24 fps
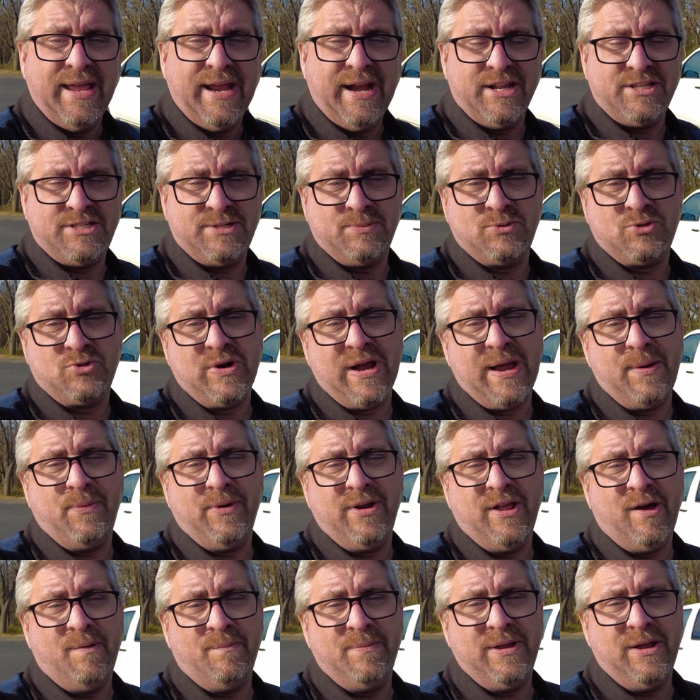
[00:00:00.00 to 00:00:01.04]
And a subscribe
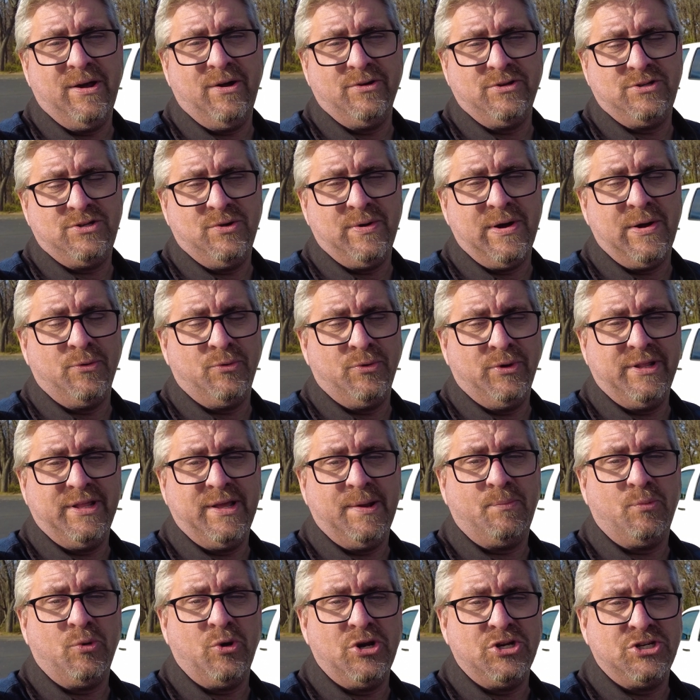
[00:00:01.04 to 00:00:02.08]
would help me out too. I would
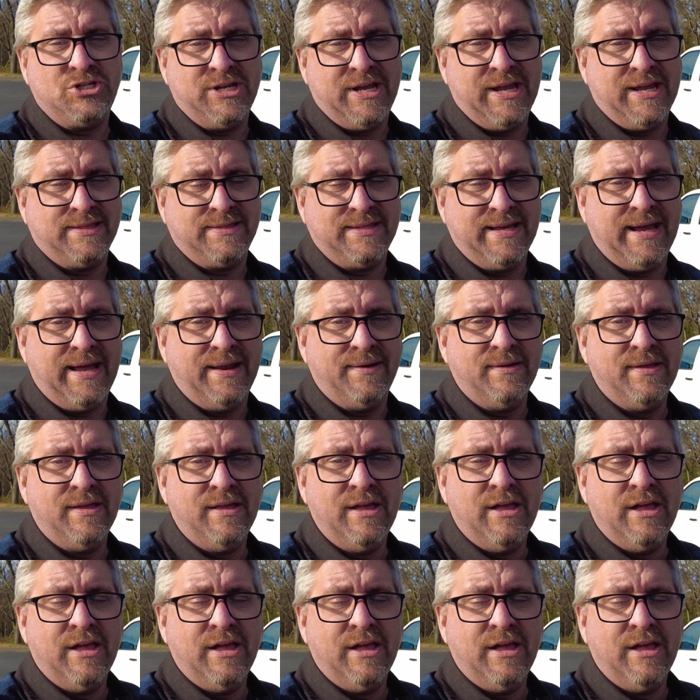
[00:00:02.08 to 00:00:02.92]
really appreciate that.